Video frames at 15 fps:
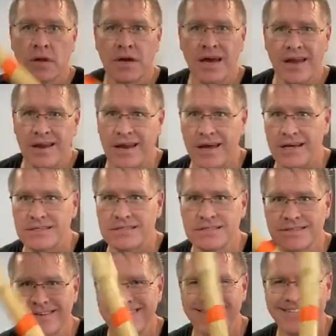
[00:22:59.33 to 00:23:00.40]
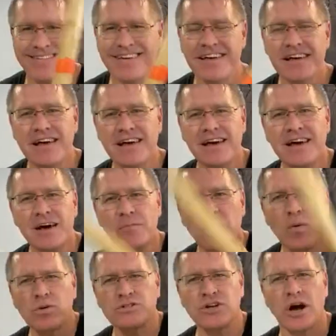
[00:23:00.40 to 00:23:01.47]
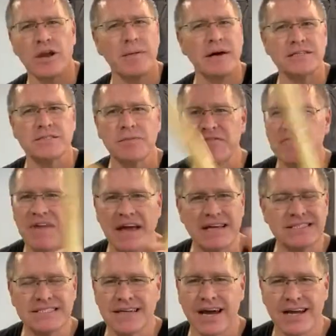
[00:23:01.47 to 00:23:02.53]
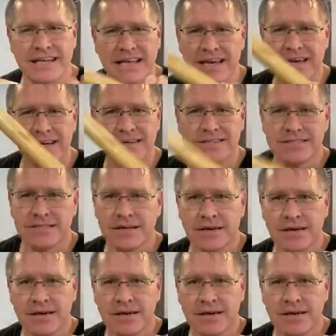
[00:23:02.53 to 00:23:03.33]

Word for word: and it is, but we're talking about some advanced ideas.